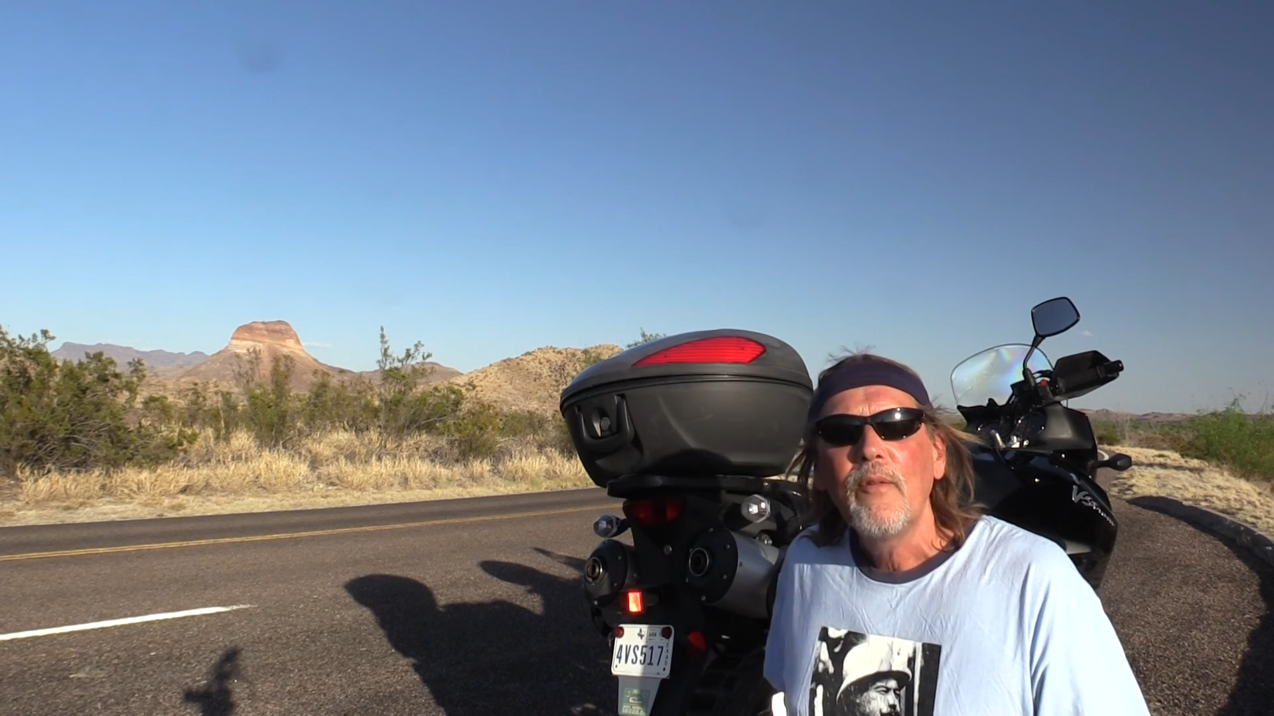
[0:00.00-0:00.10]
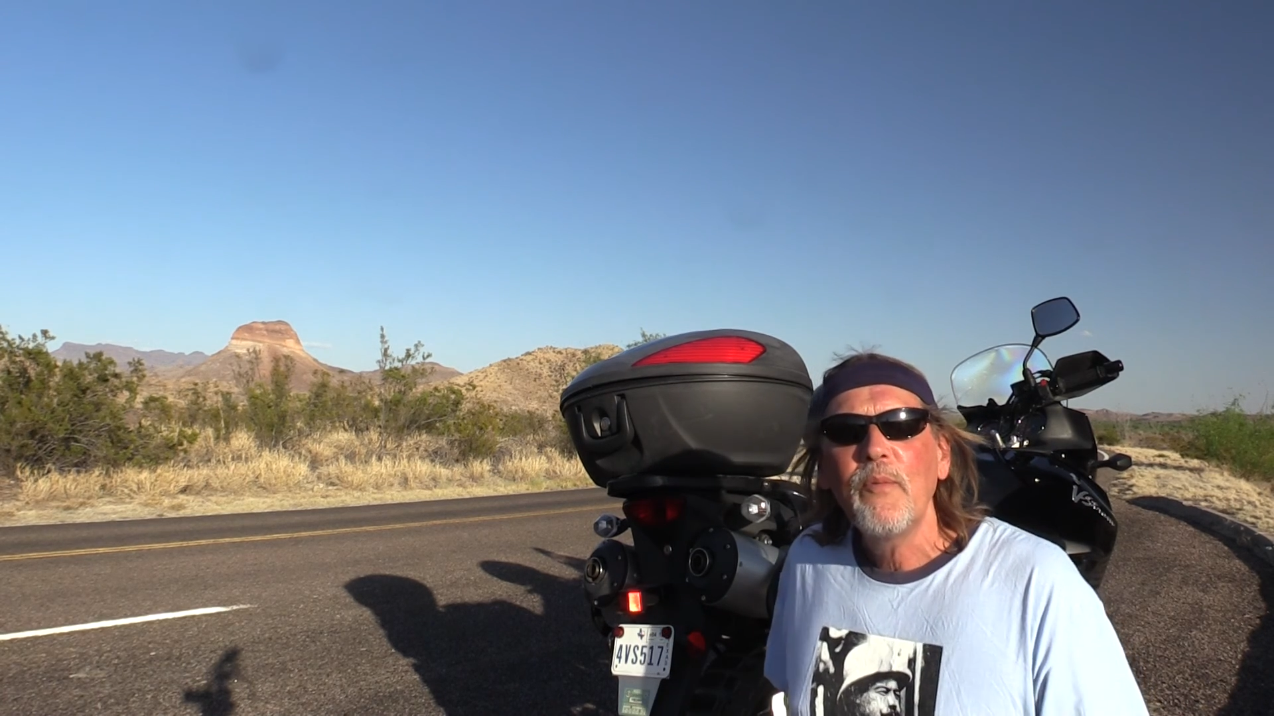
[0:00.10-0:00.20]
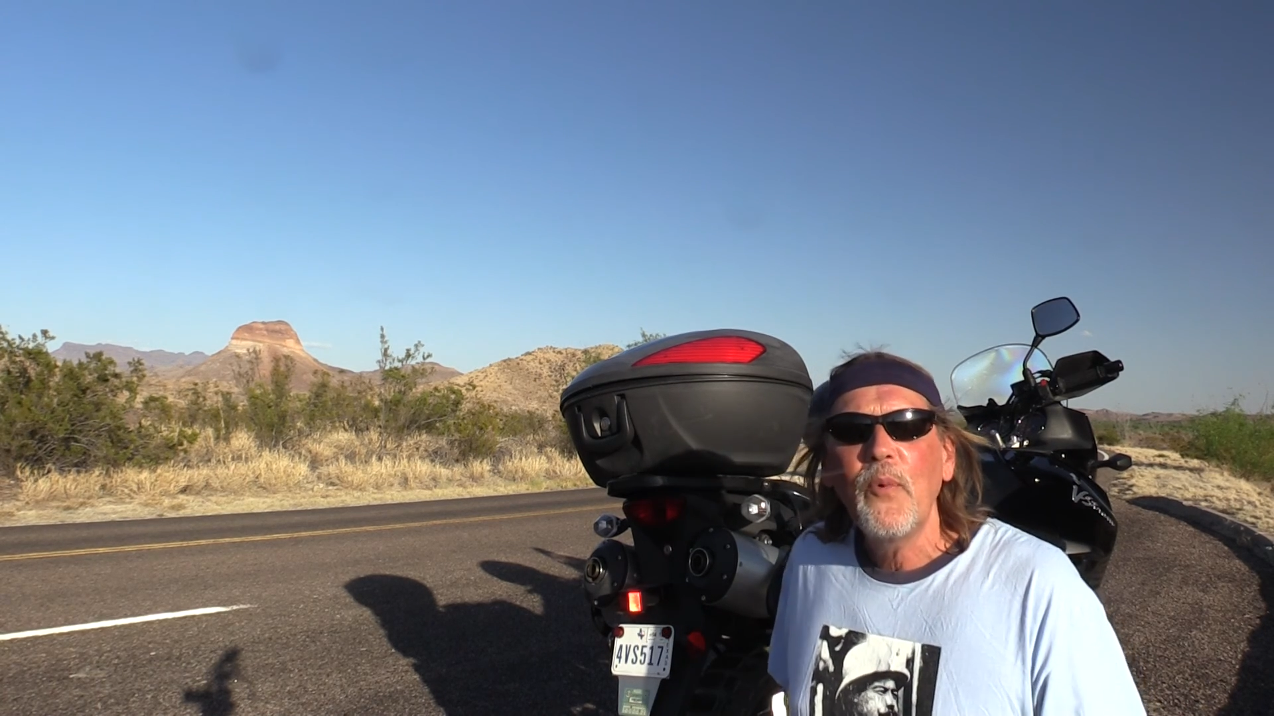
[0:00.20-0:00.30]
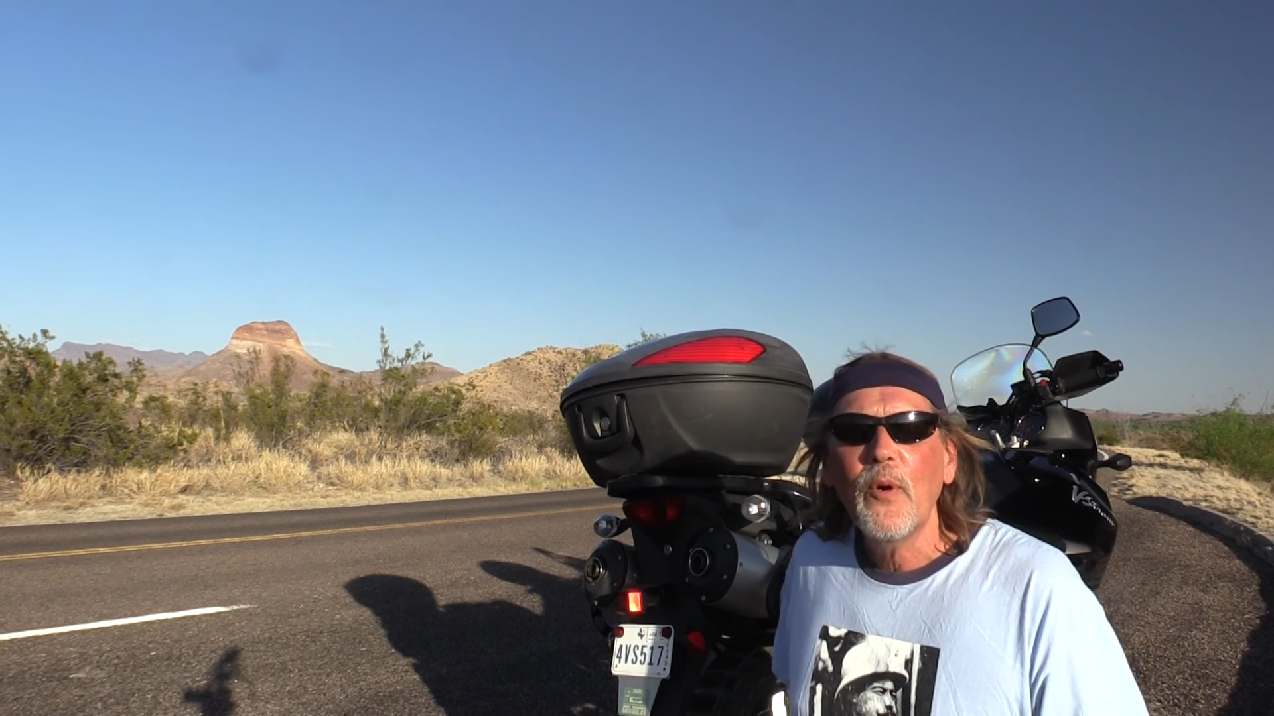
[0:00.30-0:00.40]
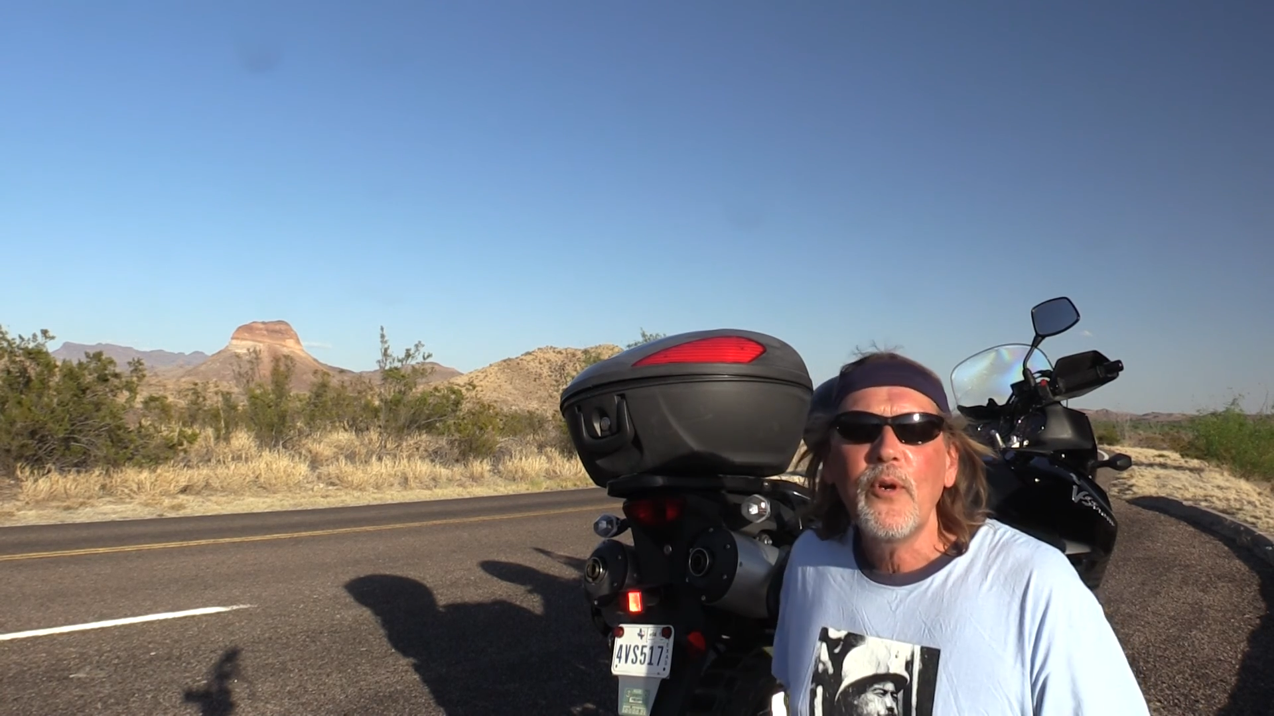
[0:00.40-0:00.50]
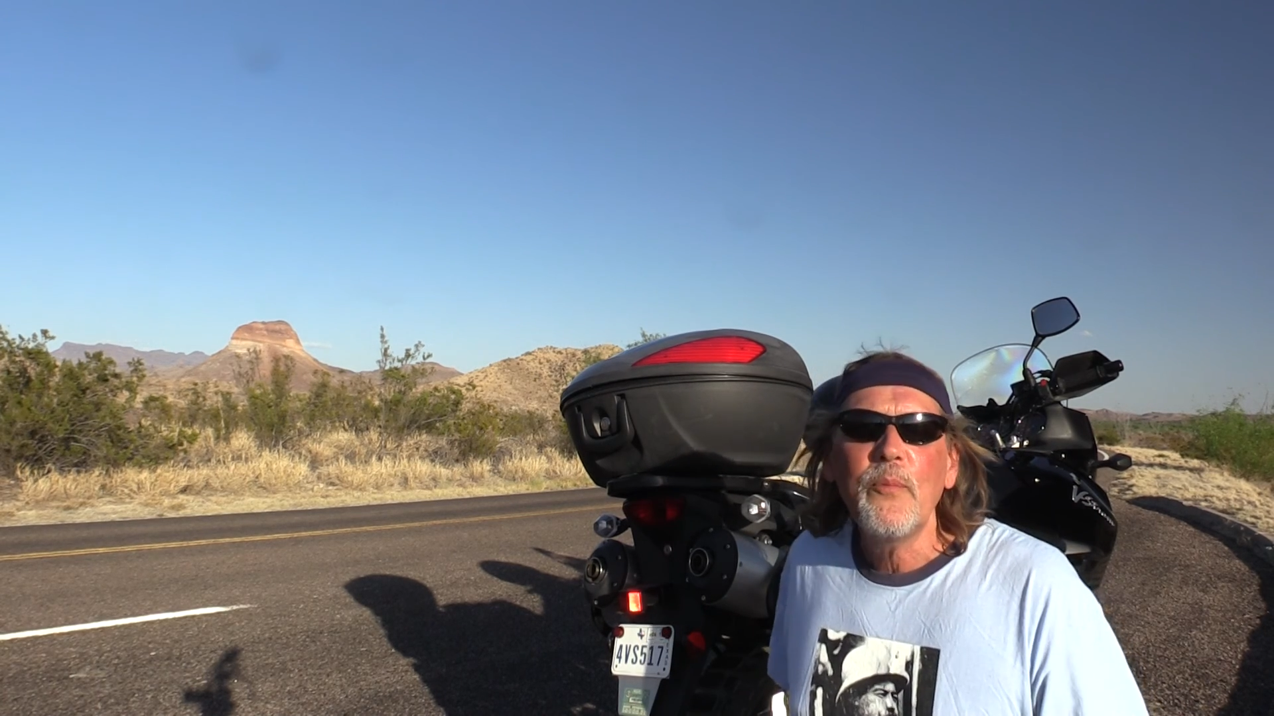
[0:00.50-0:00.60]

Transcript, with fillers: From border